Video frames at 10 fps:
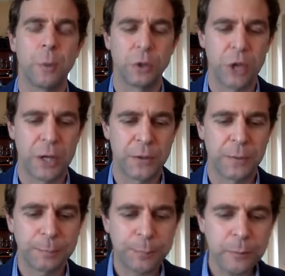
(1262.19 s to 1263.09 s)
will judge.
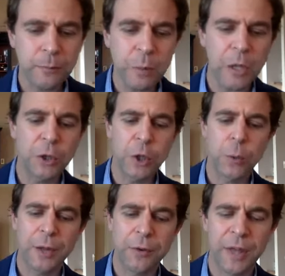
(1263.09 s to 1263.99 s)

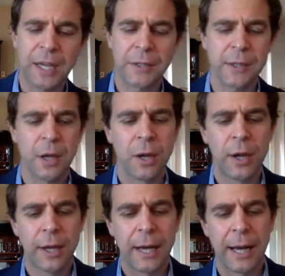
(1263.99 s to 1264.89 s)
Two other things.
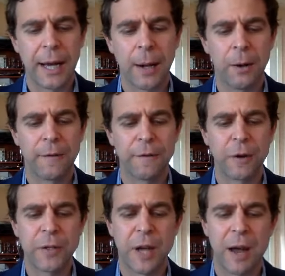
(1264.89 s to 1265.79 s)
Uh,
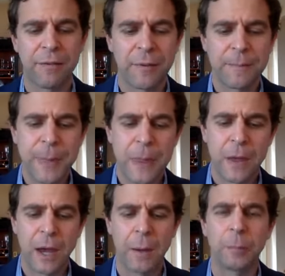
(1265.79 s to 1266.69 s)
first off,
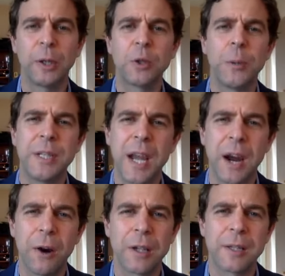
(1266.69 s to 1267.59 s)
uh, Birchwood
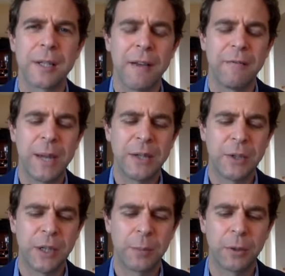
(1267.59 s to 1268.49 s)
Terrace. I've
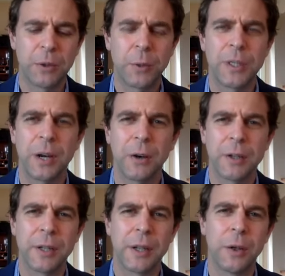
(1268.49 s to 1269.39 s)
mentioned that Birchwood
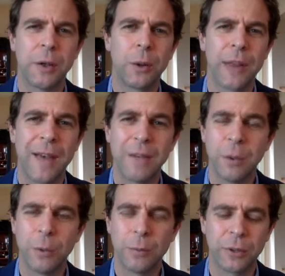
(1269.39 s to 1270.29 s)
Terrace on North
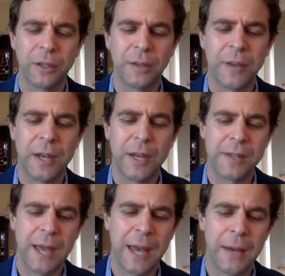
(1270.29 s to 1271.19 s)
Avenue in Burlington has
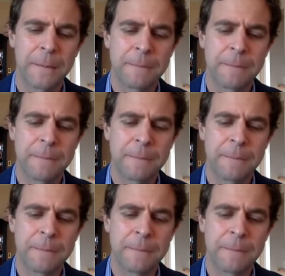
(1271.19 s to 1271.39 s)
had